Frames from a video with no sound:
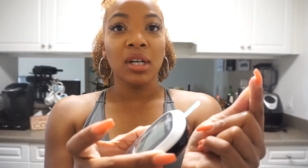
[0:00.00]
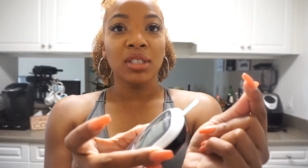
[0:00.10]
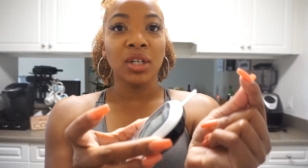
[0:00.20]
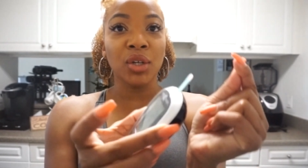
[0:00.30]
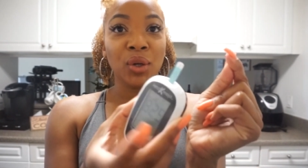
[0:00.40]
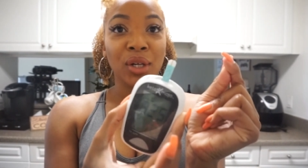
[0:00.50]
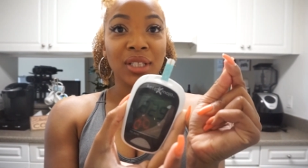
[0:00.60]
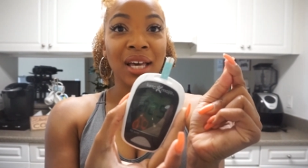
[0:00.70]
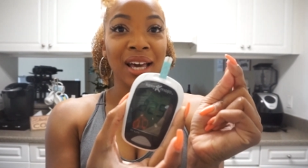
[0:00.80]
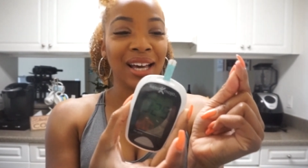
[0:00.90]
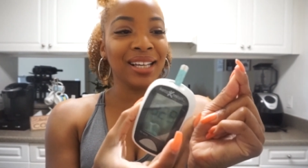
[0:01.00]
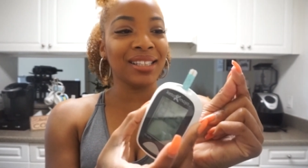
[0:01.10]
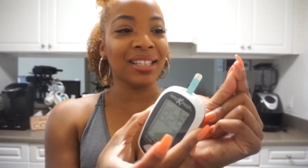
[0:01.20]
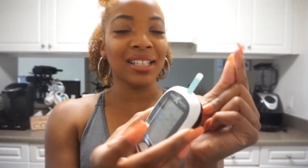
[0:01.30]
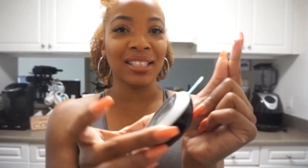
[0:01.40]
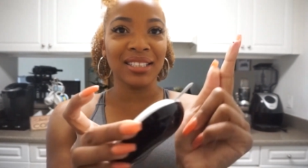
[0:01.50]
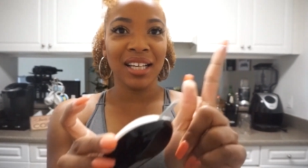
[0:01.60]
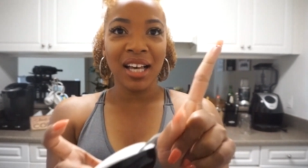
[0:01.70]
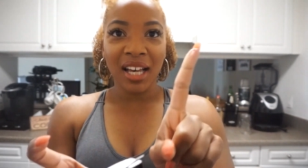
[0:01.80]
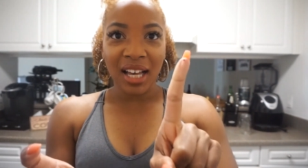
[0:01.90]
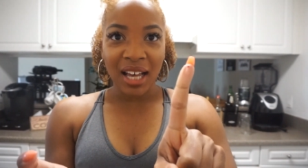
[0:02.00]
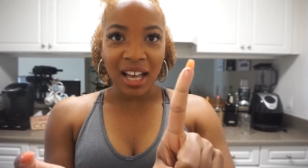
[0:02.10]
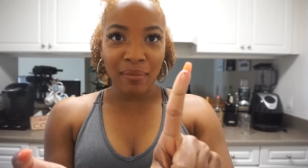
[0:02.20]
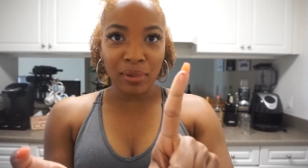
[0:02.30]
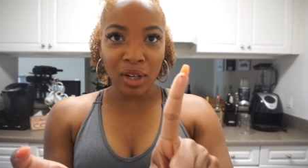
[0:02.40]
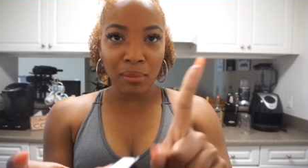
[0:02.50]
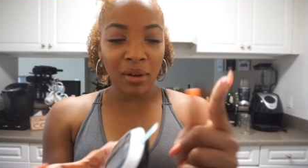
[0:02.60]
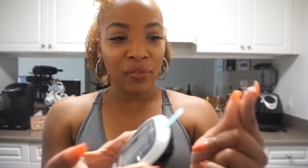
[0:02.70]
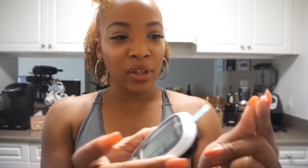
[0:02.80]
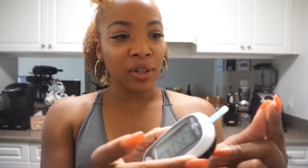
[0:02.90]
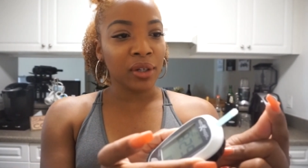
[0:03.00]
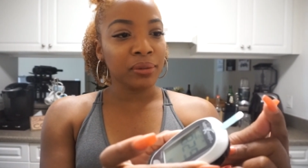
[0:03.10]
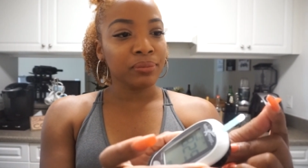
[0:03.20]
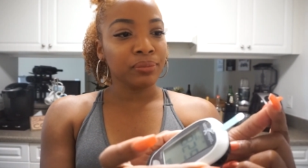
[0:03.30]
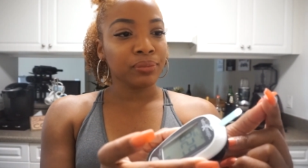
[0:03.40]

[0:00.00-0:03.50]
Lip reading: So you're going to take this, have blood on my finger,